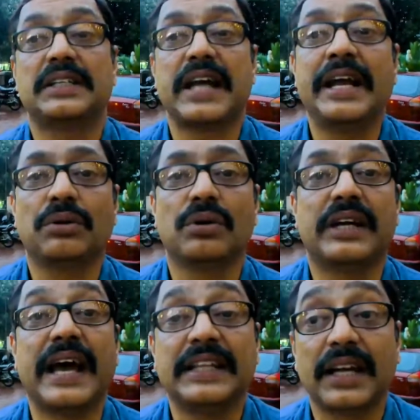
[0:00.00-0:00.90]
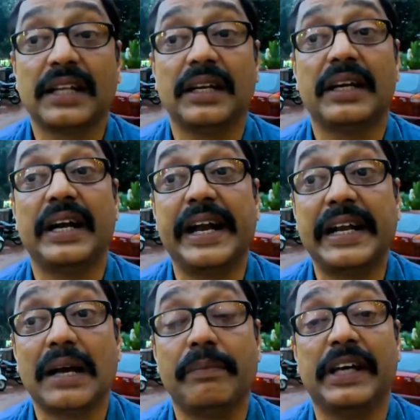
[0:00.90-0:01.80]
trying to gather the
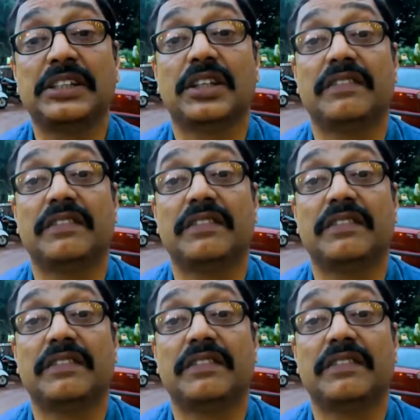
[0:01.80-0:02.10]
database